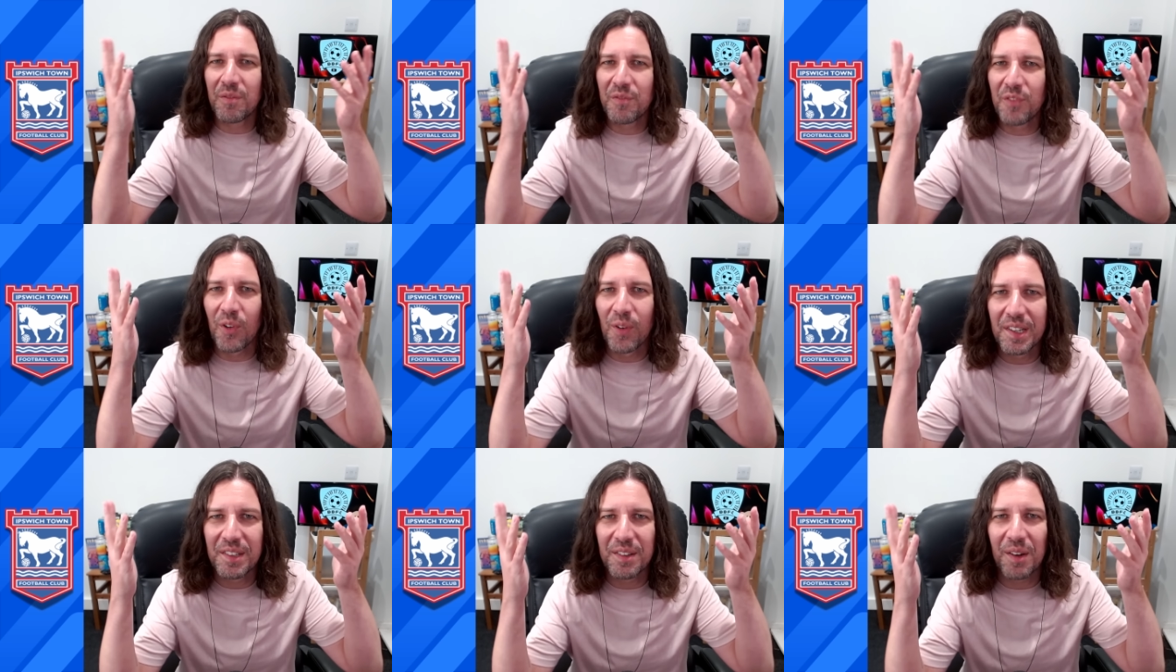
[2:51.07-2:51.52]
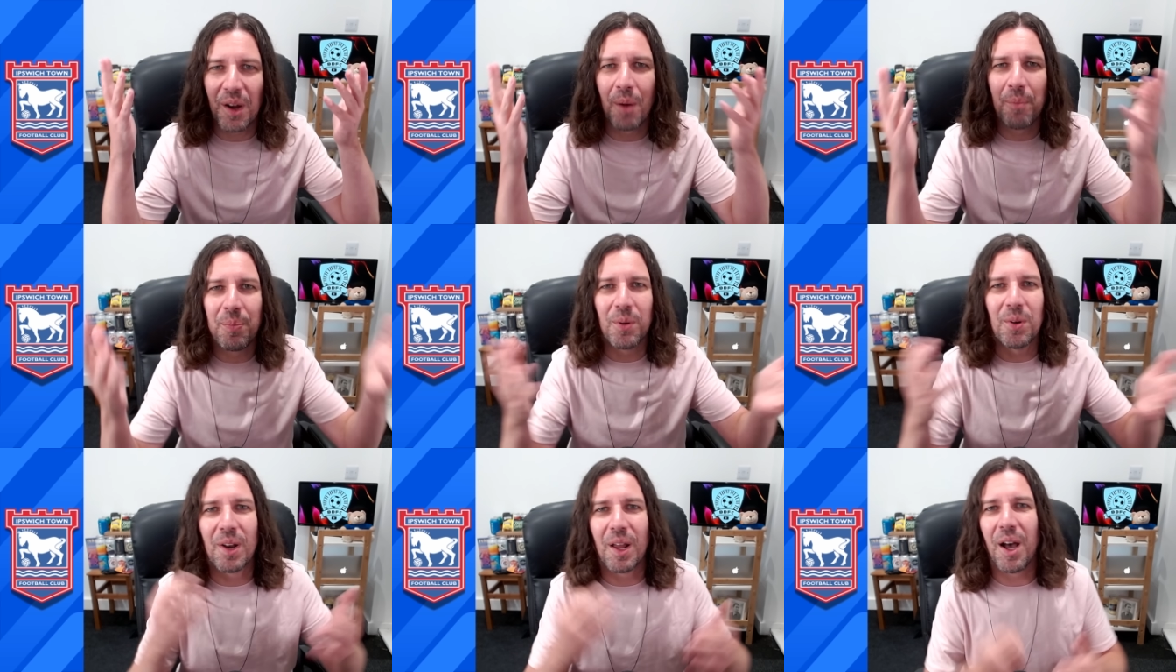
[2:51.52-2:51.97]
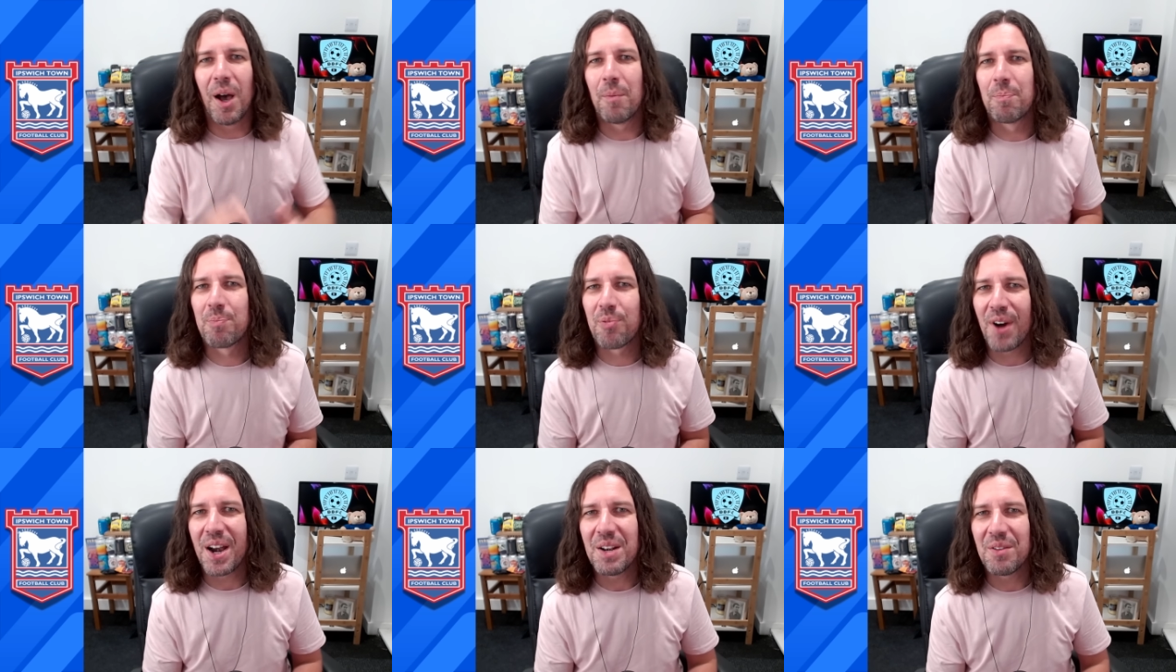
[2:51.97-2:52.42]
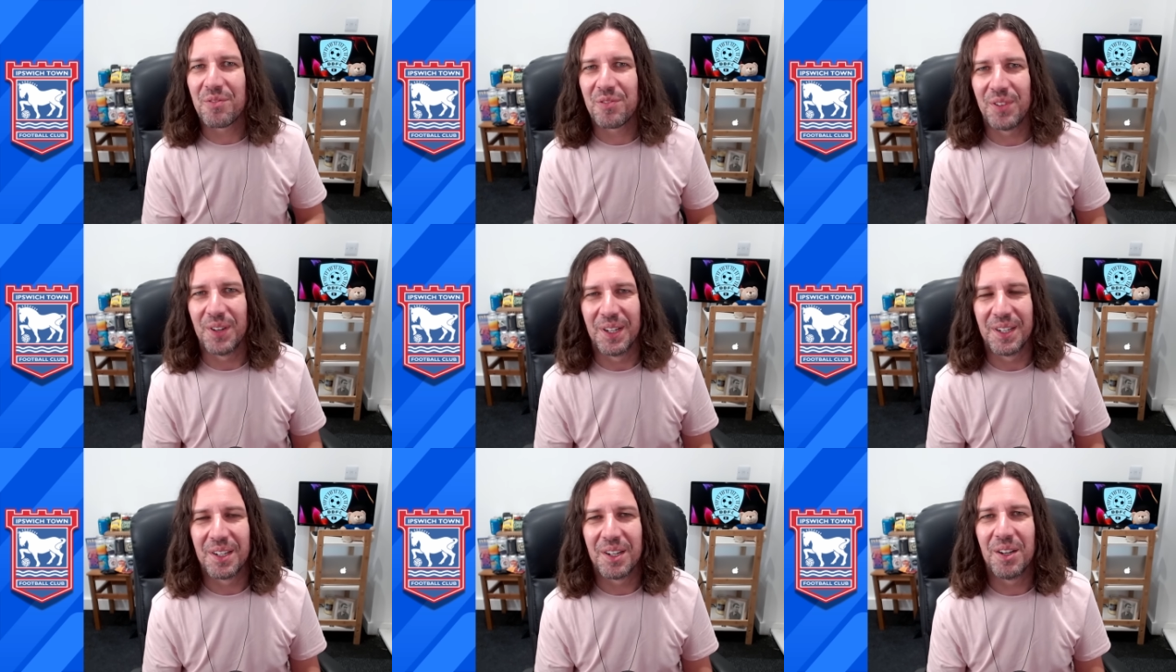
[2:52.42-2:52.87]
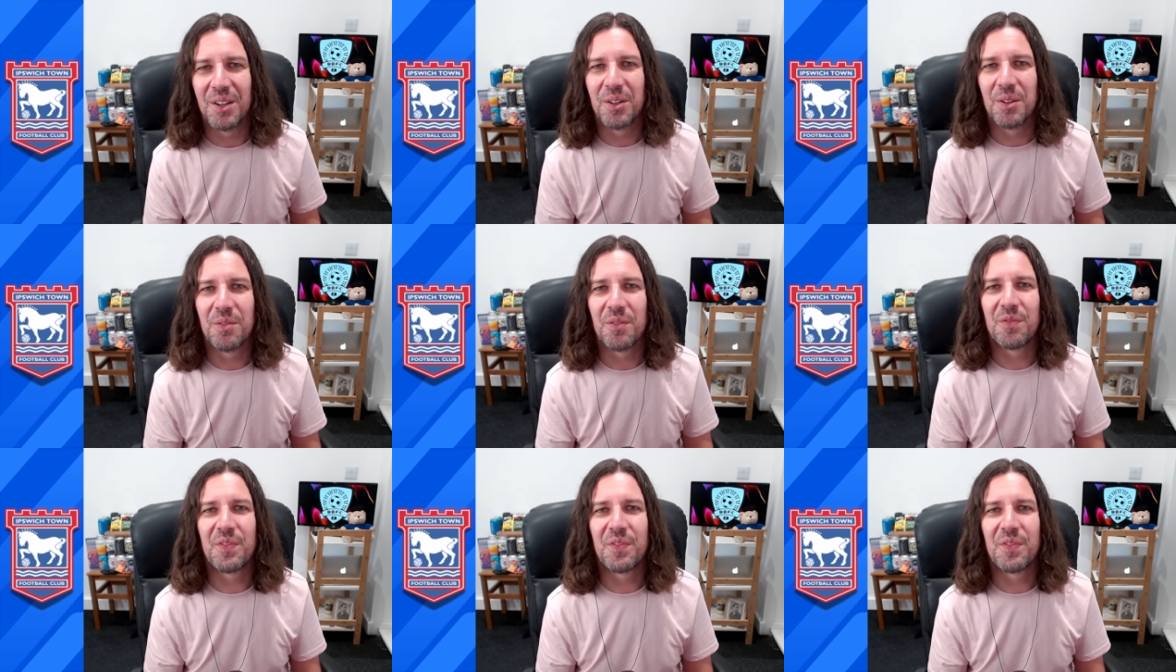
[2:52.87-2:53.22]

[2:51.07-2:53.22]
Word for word: for example, a Brentford who